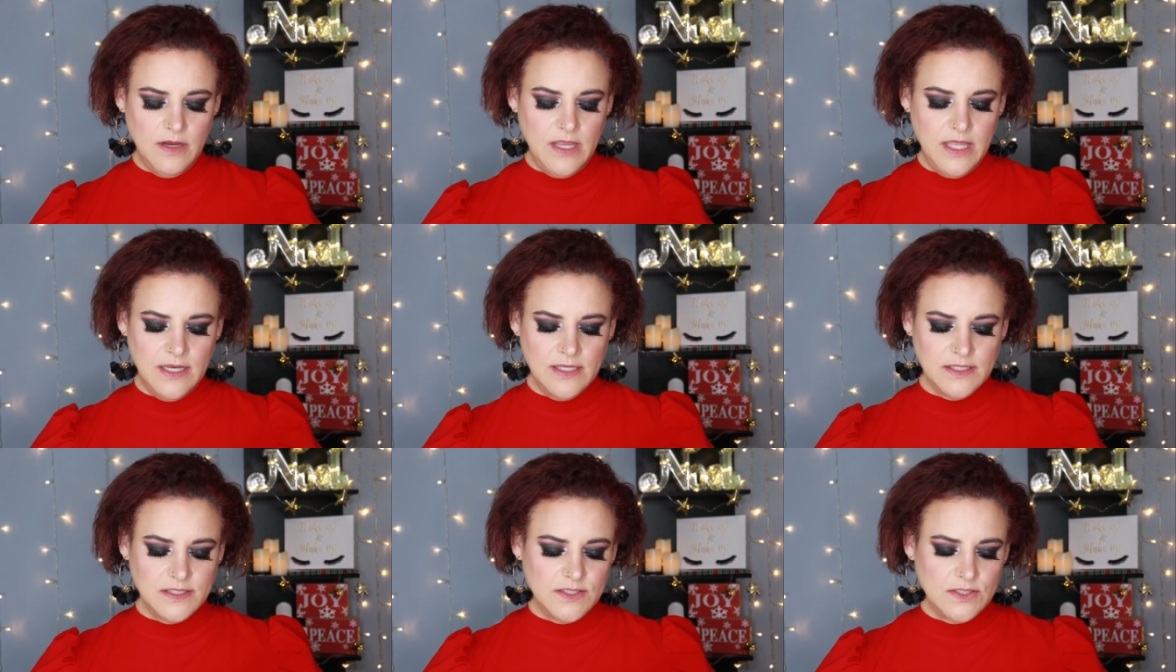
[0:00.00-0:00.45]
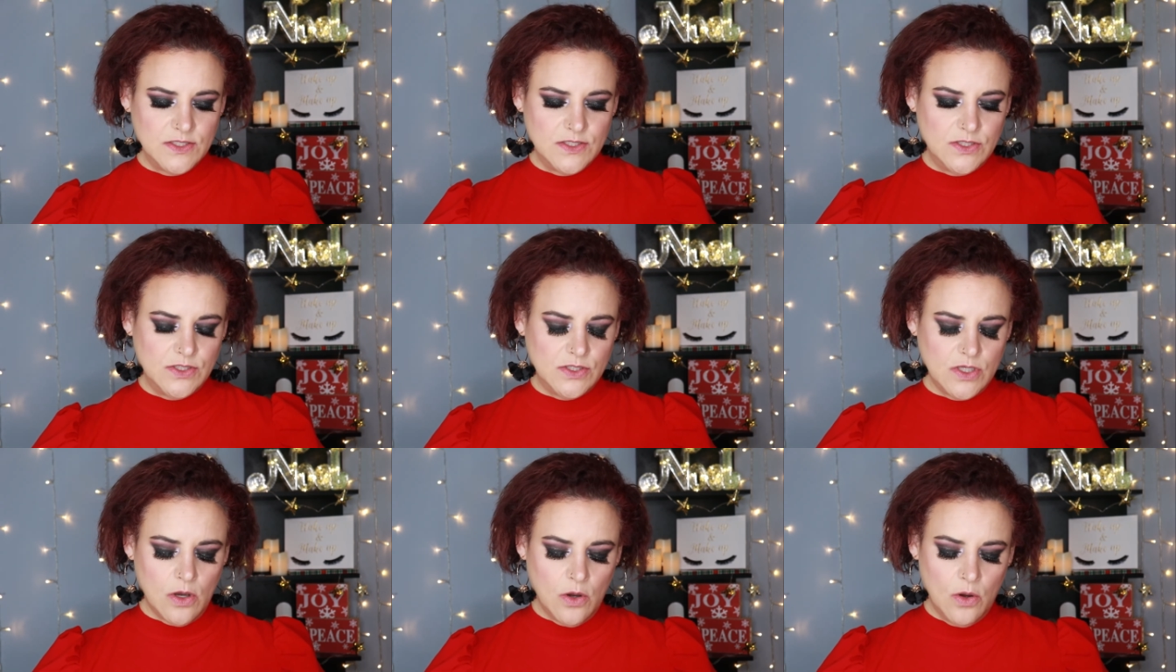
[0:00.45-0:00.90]
It is
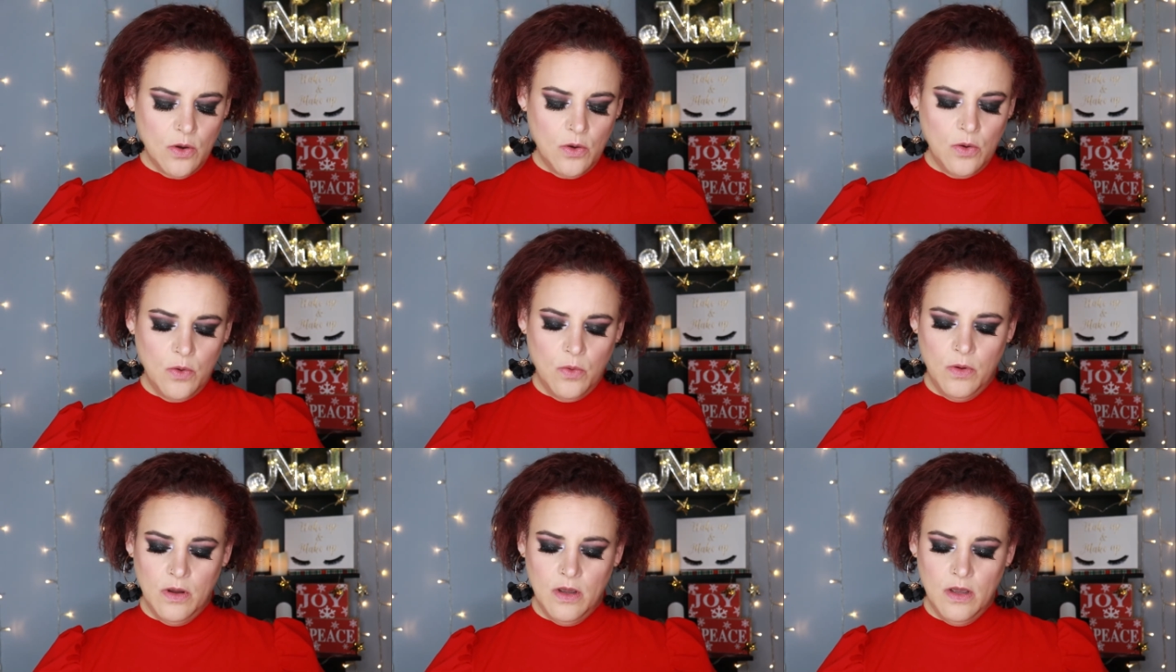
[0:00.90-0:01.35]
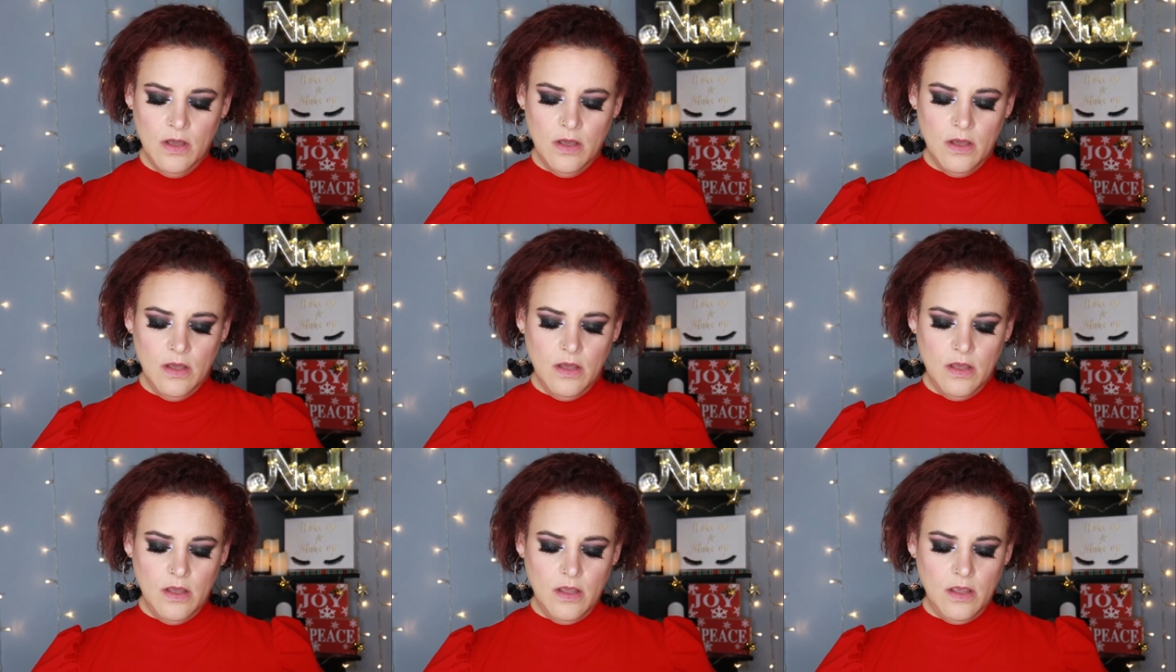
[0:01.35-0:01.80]
so
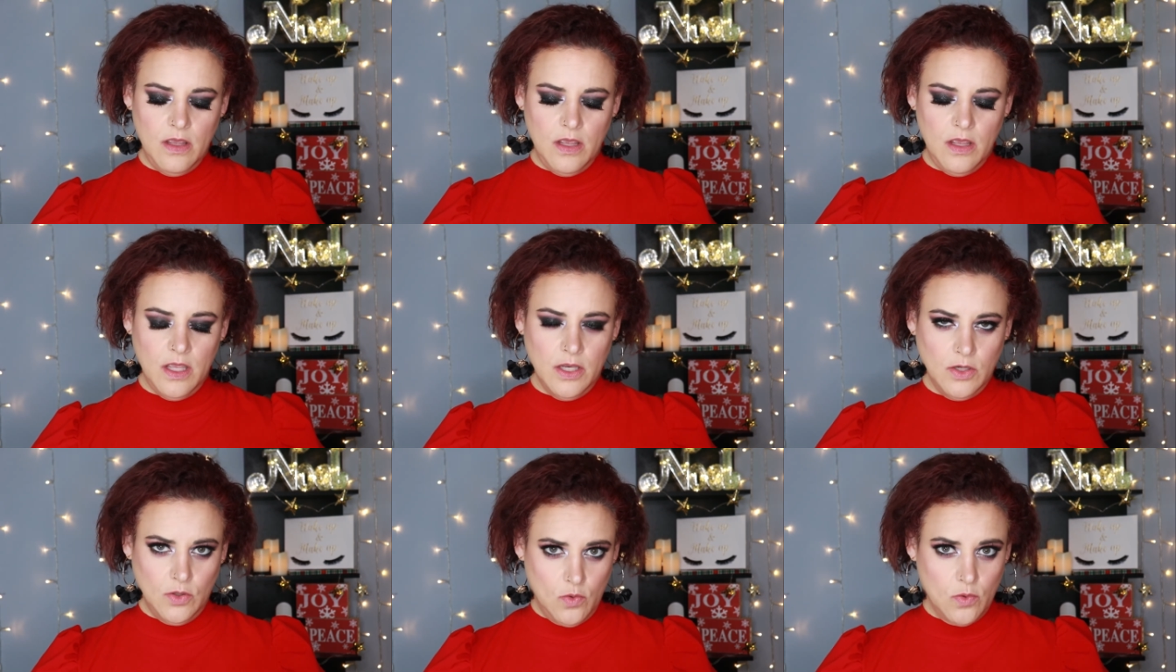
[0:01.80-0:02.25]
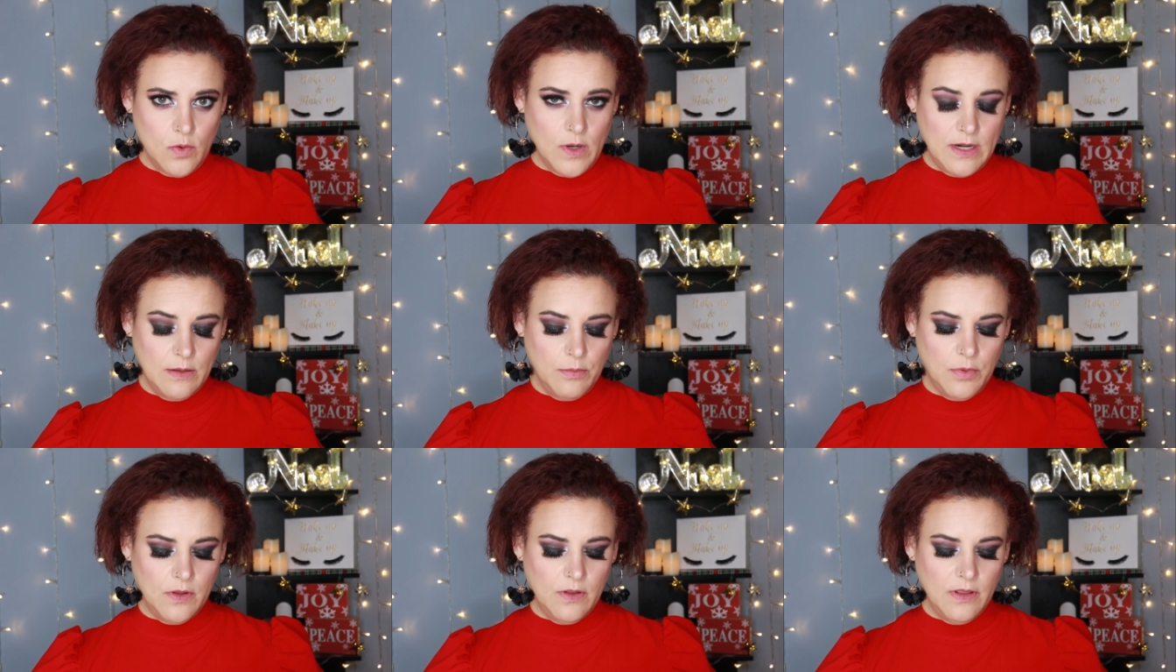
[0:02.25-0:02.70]

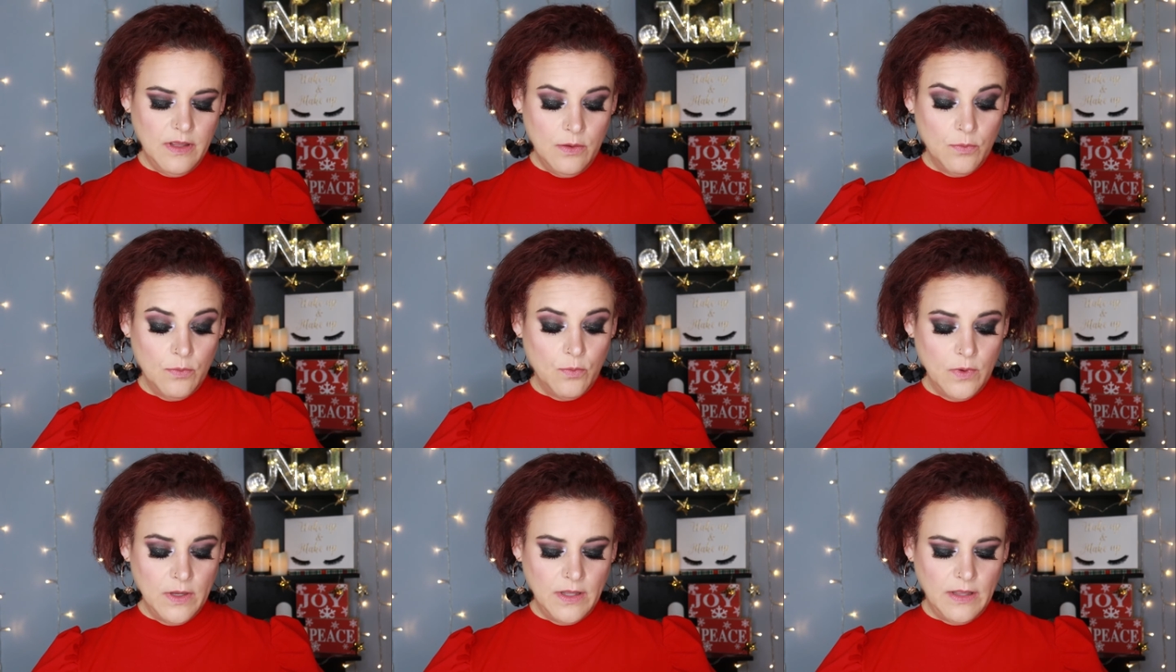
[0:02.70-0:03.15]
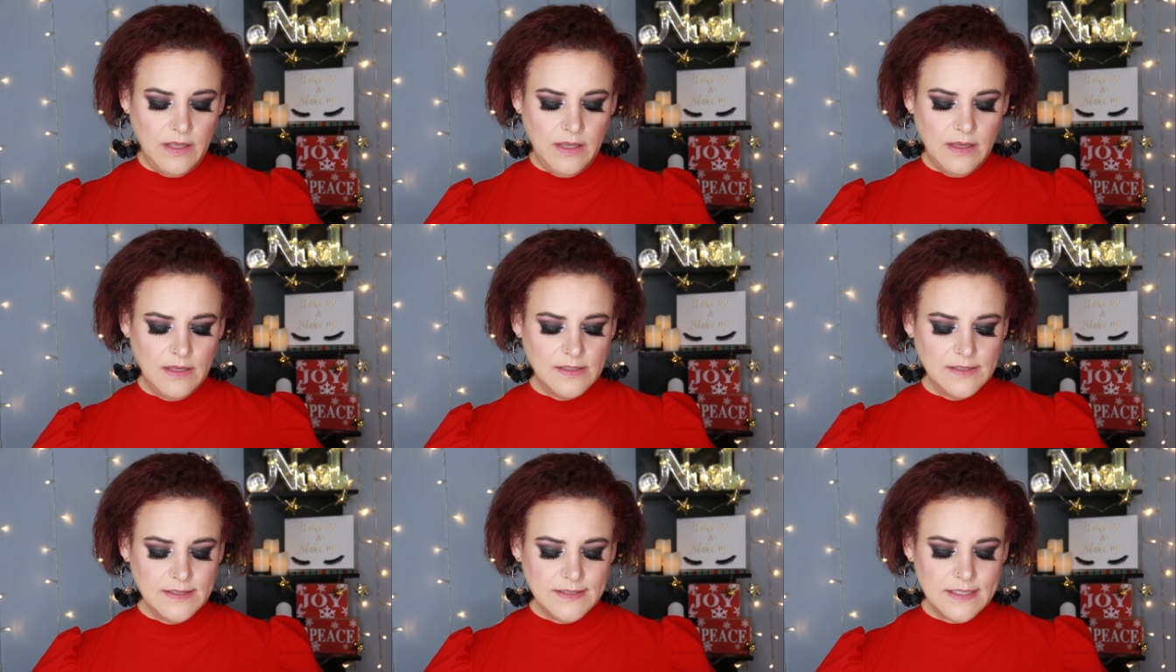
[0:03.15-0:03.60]
incredible. It really
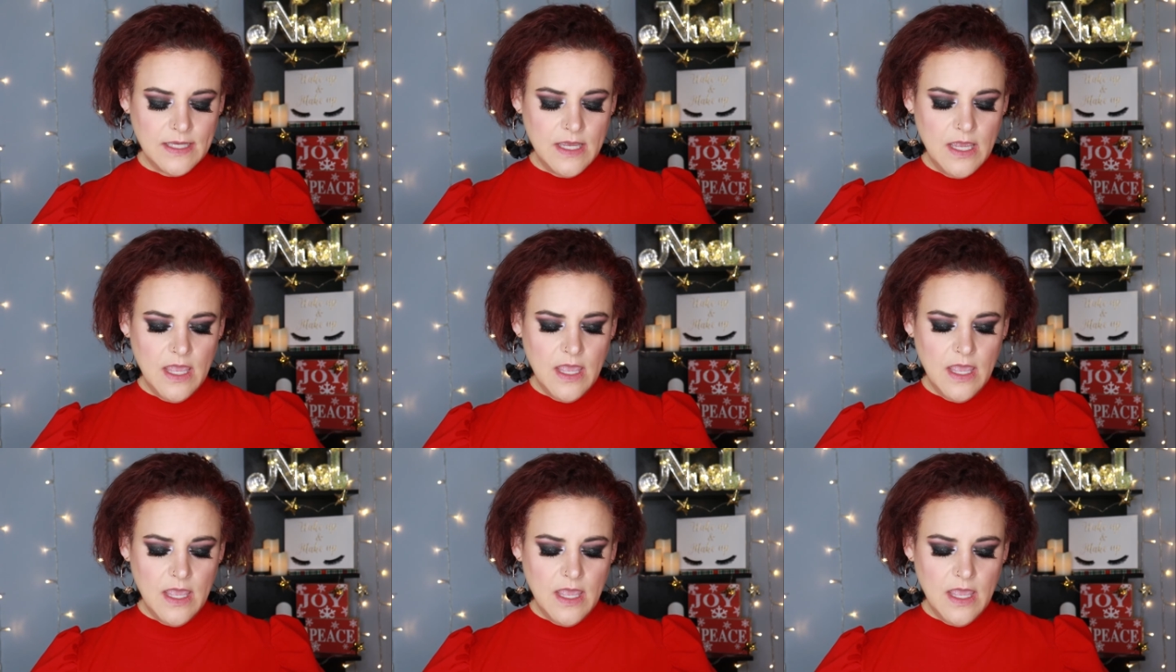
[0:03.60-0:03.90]
is.